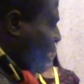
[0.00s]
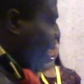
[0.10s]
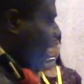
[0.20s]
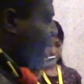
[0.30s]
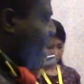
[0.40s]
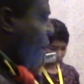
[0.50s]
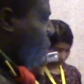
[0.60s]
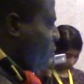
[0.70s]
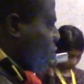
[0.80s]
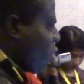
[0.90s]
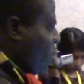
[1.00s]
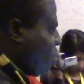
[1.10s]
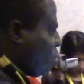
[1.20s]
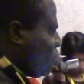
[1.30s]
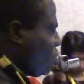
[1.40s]
In the name of
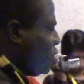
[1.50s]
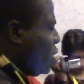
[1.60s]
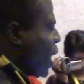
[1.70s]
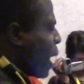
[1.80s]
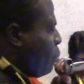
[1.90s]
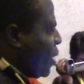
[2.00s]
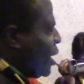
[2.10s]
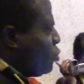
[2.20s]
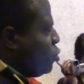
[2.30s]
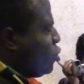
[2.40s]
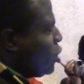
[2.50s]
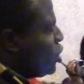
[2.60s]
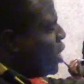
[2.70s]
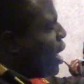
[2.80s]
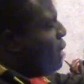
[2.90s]
Jesus. I pray that you
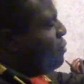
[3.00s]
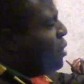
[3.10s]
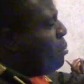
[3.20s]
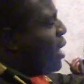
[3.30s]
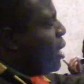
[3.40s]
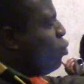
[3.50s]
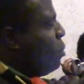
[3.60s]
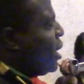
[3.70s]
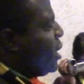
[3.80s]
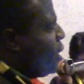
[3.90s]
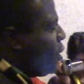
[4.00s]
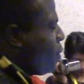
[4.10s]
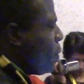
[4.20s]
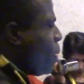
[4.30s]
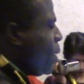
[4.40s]
touch every man and woman here.
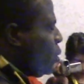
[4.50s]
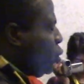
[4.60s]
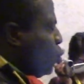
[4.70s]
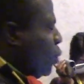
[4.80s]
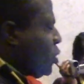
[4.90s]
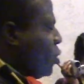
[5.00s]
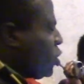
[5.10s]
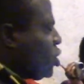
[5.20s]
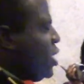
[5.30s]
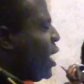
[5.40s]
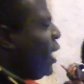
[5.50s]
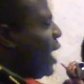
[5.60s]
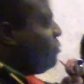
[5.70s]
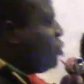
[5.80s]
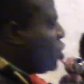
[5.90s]
You will touch their
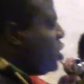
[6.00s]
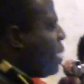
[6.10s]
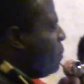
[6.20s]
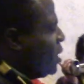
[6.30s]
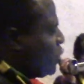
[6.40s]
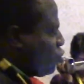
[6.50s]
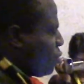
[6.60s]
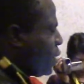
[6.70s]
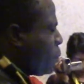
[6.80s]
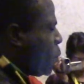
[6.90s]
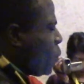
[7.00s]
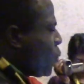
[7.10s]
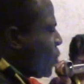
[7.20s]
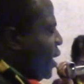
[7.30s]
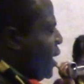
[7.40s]
life, touch their ministry.
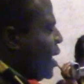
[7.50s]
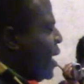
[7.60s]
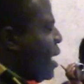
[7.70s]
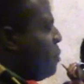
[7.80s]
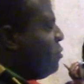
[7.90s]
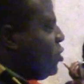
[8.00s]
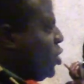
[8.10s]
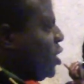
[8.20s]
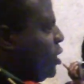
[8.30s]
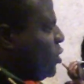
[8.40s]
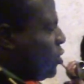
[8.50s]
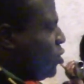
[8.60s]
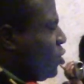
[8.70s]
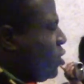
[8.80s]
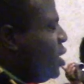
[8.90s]
In the name of
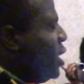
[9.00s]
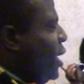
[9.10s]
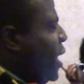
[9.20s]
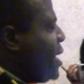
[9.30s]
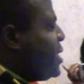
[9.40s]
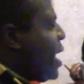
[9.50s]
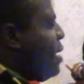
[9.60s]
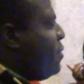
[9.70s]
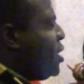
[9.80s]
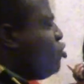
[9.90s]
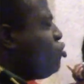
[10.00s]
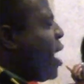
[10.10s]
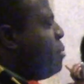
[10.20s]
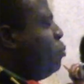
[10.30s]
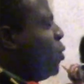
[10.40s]
Jesus. Let every
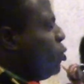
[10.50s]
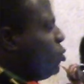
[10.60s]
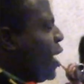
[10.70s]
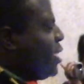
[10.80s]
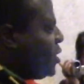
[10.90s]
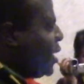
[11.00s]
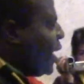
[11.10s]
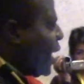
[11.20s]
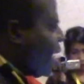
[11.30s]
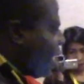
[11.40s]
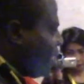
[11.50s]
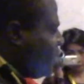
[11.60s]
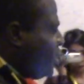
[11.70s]
dry bone rise again.